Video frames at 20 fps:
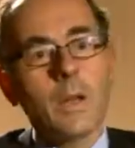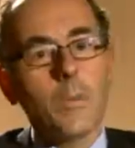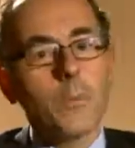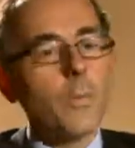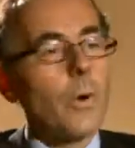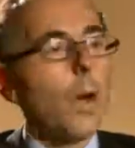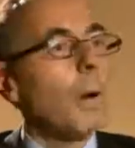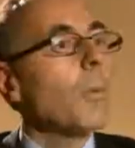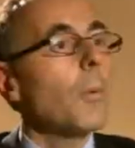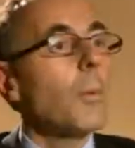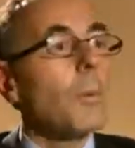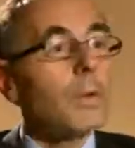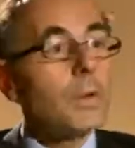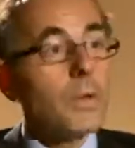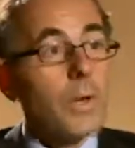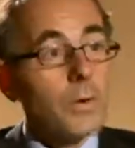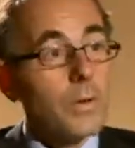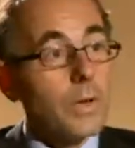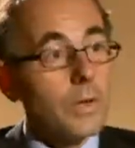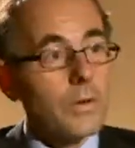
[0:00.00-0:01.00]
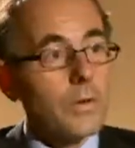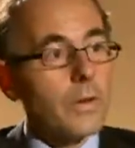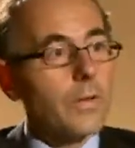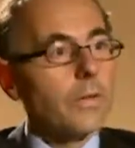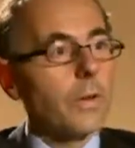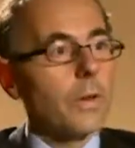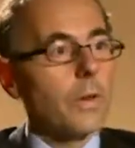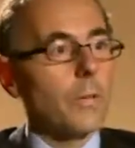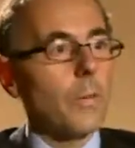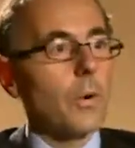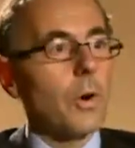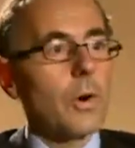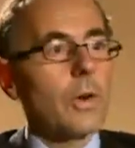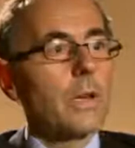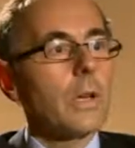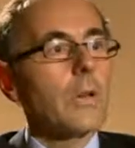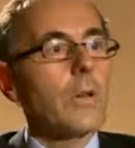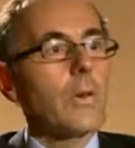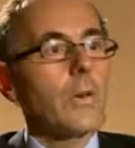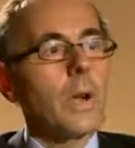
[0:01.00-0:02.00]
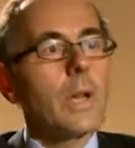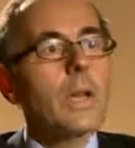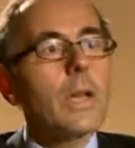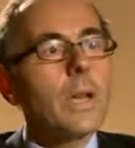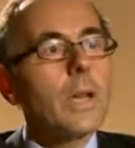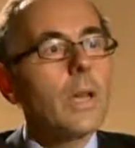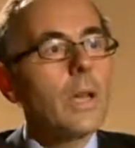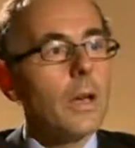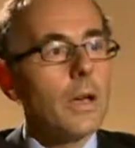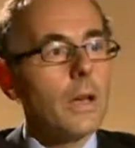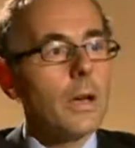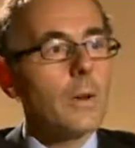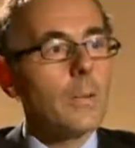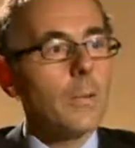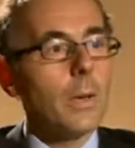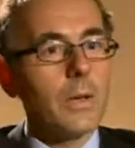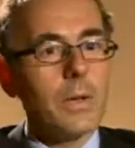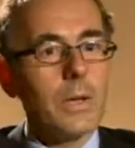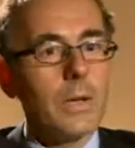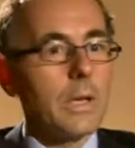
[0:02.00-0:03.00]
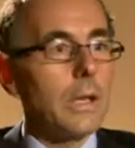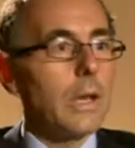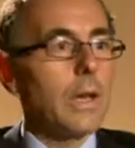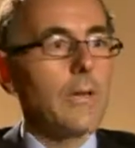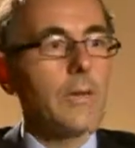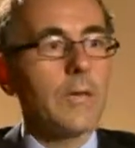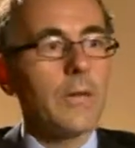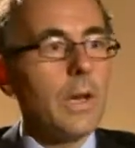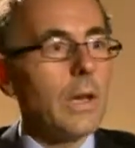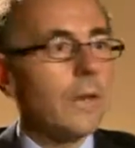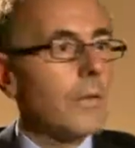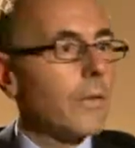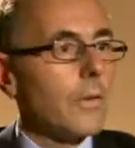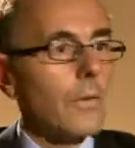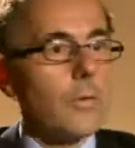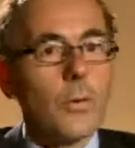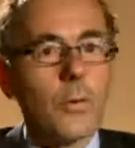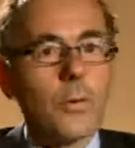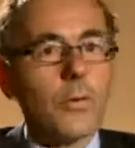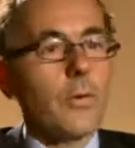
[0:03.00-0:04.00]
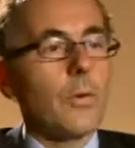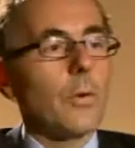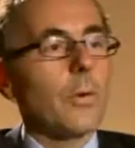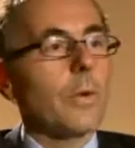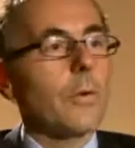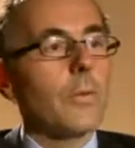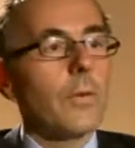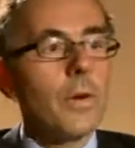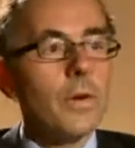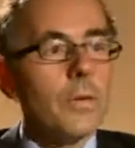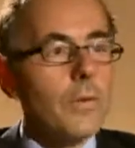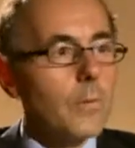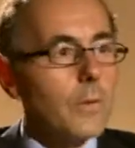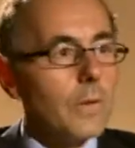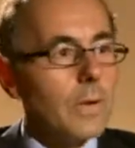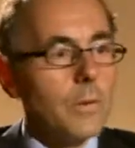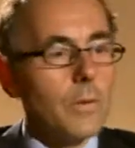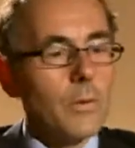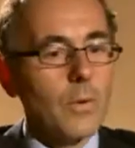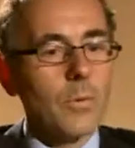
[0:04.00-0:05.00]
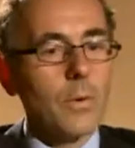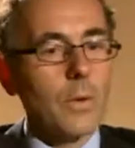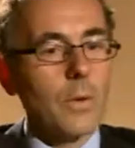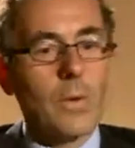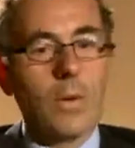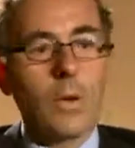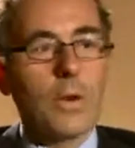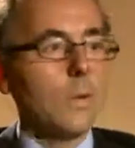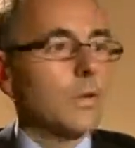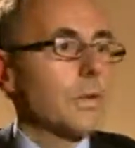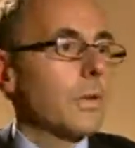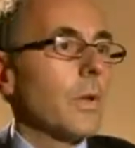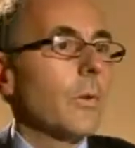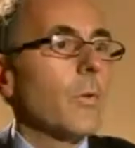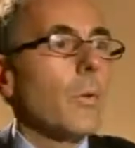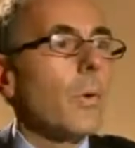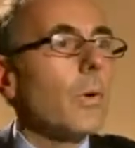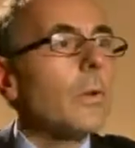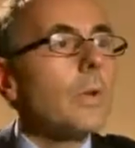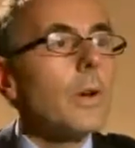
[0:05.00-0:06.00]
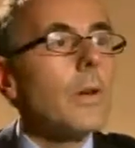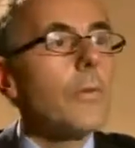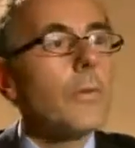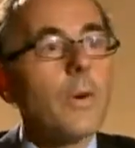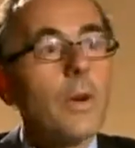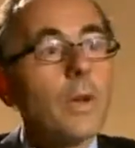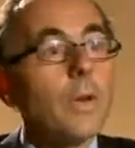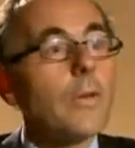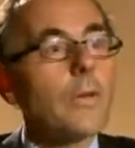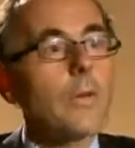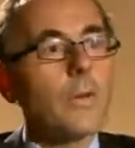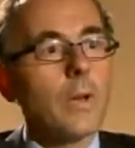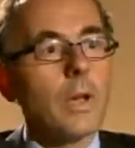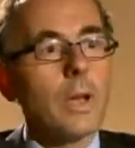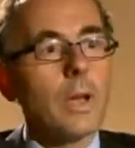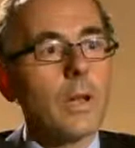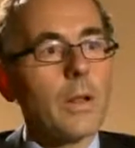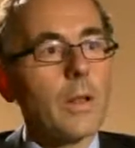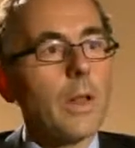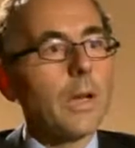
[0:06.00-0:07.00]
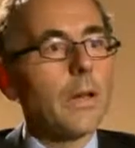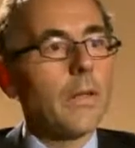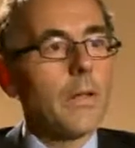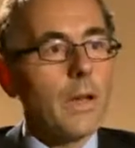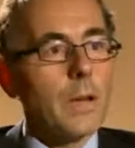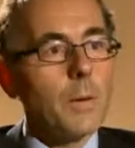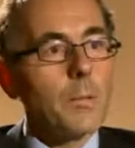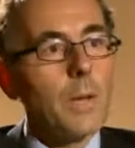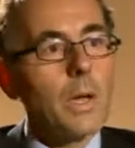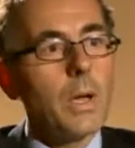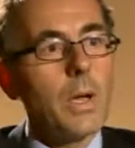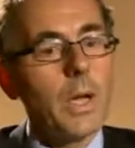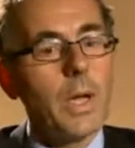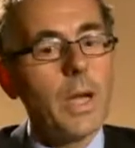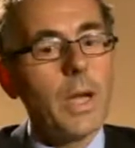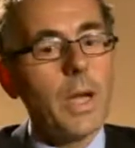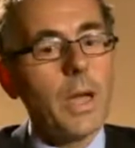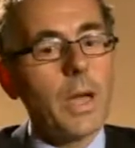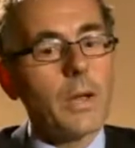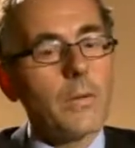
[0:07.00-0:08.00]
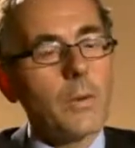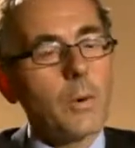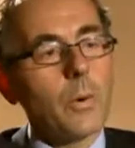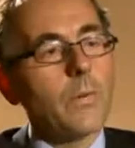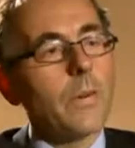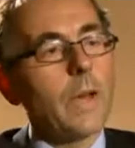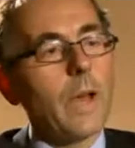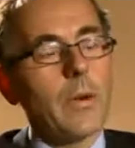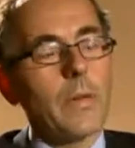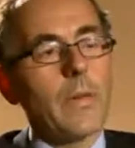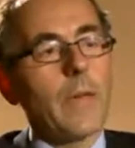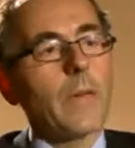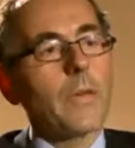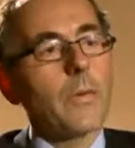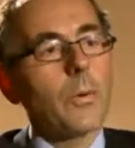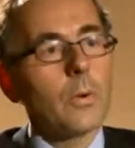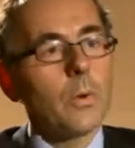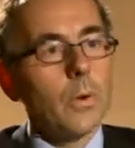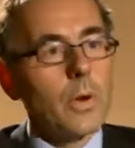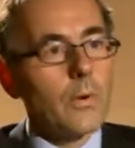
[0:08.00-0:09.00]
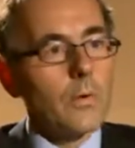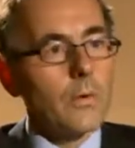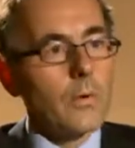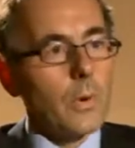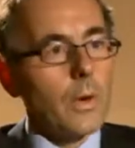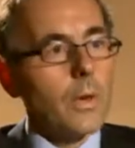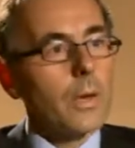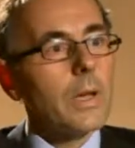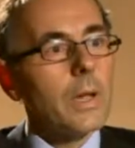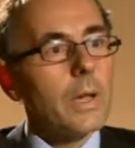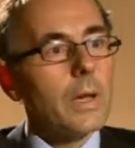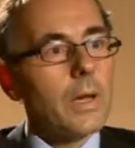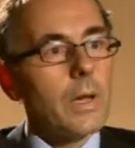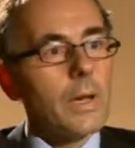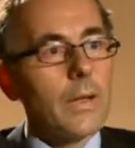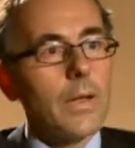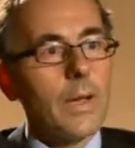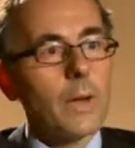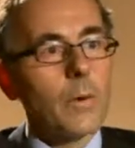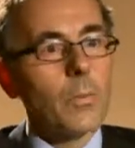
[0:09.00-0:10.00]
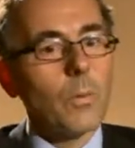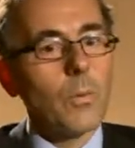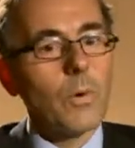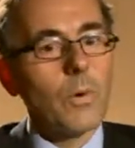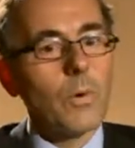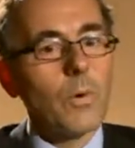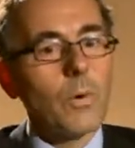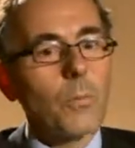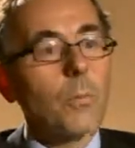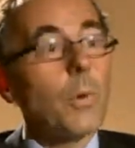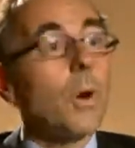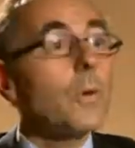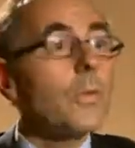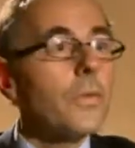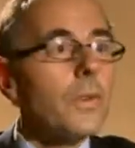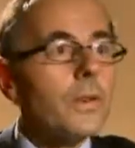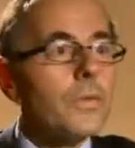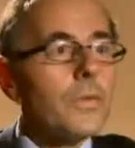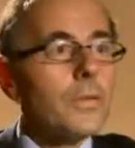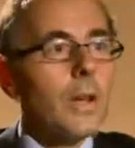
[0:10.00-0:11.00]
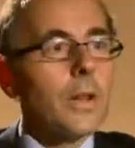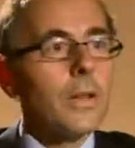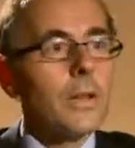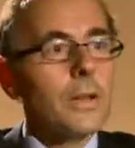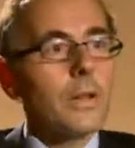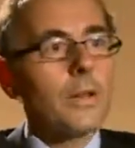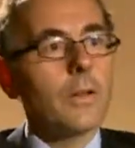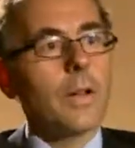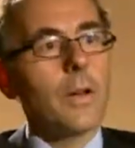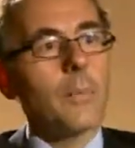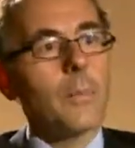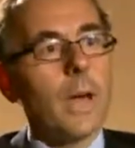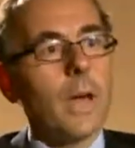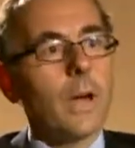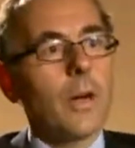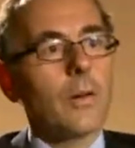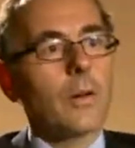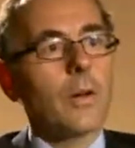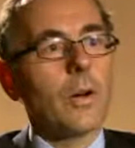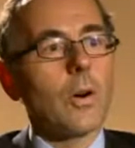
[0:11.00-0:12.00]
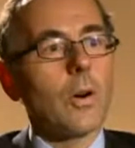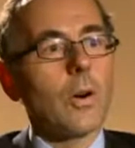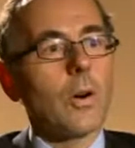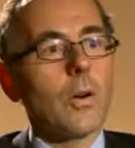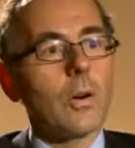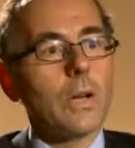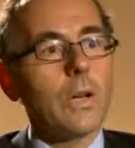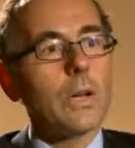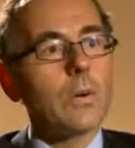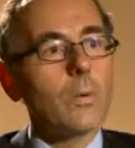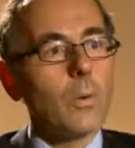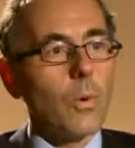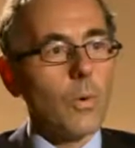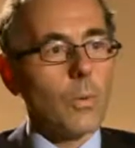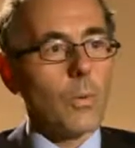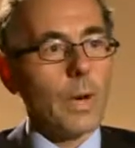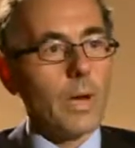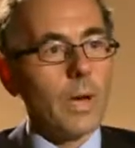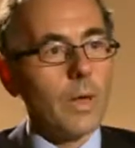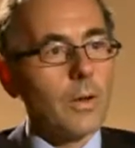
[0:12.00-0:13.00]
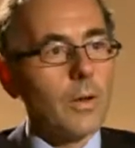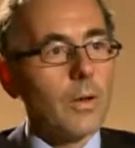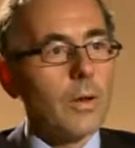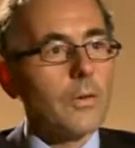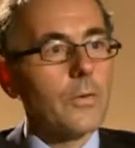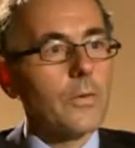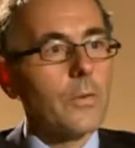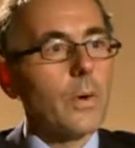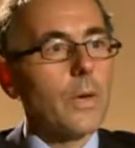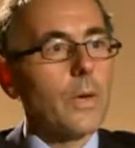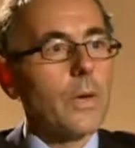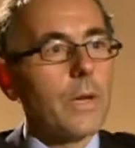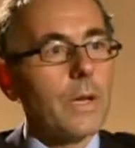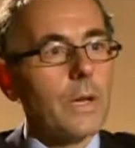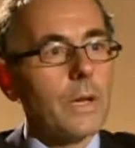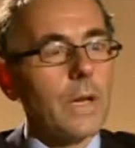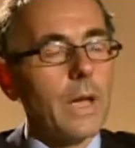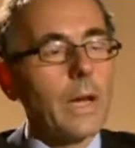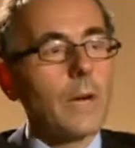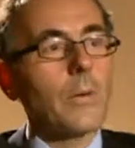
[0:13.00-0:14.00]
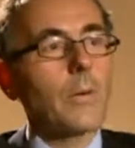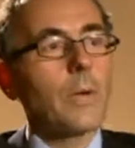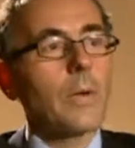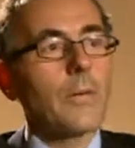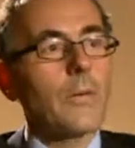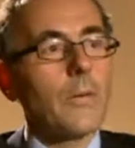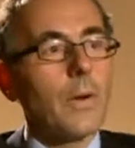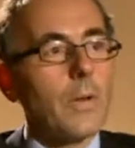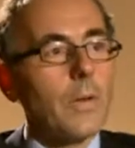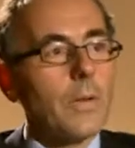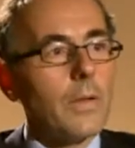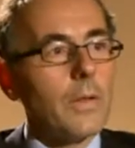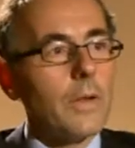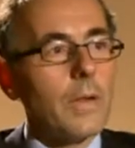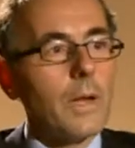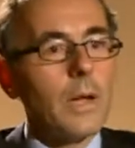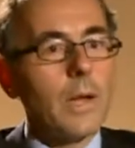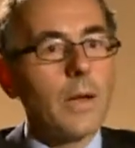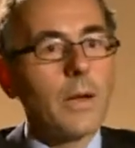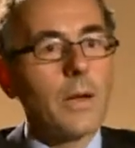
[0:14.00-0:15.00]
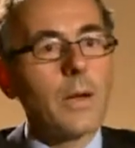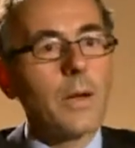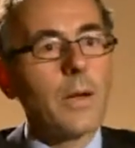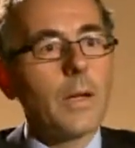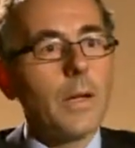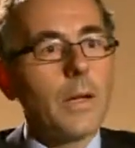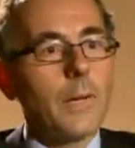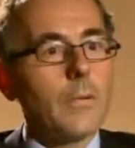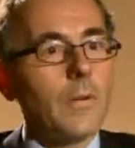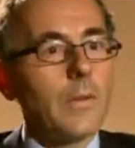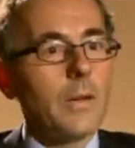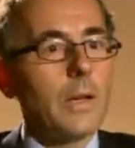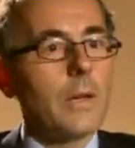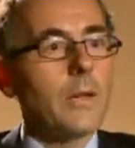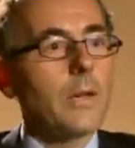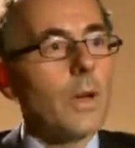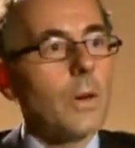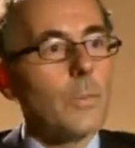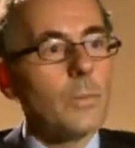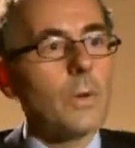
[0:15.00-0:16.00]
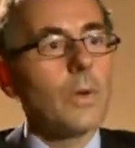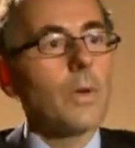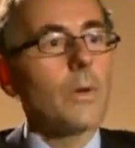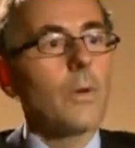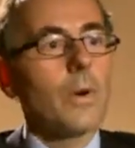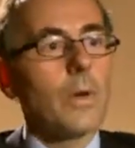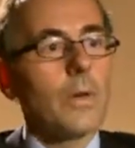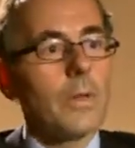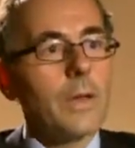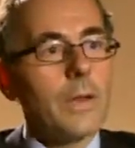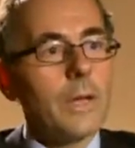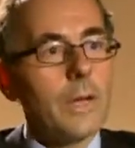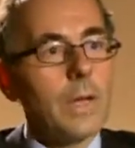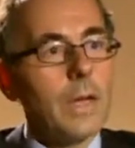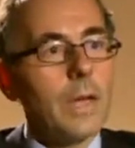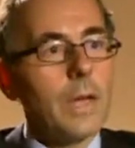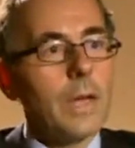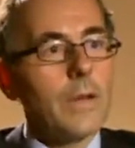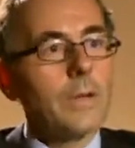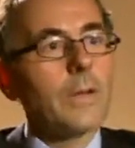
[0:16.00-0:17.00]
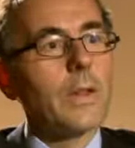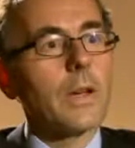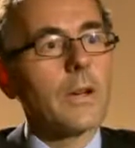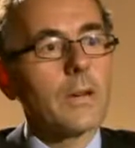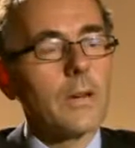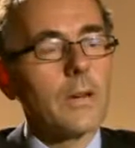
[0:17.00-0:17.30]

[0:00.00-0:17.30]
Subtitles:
probably don't exist in the market already. In the United States, the first 30 funds we launched, there were no funds like them. And so we've carried that through to Australia. I think we're most excited about our equal weight Australian equity fund, the MVW, on the ASX